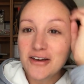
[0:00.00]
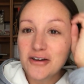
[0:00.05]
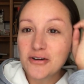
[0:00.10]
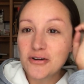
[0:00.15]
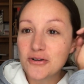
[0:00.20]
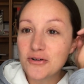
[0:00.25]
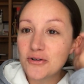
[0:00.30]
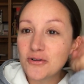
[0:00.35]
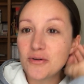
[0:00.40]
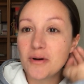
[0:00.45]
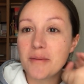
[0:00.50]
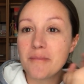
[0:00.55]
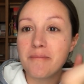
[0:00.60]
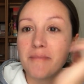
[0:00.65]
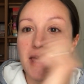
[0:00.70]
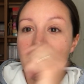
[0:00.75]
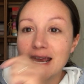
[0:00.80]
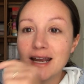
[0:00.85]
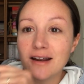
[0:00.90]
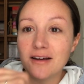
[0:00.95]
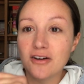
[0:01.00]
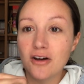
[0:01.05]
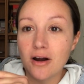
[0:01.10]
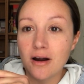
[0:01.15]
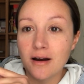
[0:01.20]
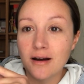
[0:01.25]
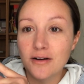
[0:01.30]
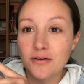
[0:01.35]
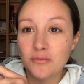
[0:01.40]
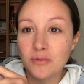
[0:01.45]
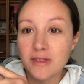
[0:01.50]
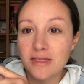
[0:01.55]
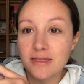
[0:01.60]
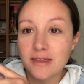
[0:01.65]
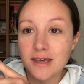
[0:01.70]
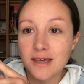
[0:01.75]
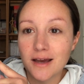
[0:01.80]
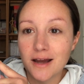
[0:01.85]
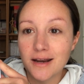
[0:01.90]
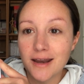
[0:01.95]
who made a card with
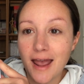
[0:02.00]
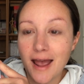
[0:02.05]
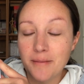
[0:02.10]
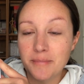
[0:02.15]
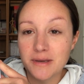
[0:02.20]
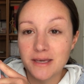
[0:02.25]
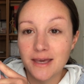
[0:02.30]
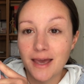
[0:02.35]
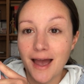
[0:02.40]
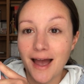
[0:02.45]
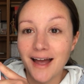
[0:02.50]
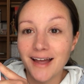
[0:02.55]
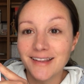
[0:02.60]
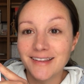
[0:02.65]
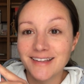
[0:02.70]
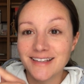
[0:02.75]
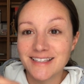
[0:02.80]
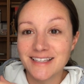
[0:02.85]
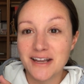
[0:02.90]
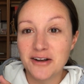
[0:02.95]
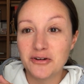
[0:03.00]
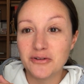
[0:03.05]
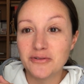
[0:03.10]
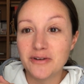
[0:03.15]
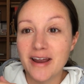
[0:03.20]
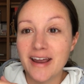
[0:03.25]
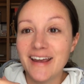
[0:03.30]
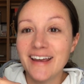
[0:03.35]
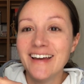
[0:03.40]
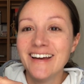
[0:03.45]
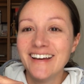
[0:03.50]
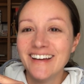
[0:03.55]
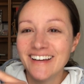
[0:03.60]
the unhappy cat that said hooray.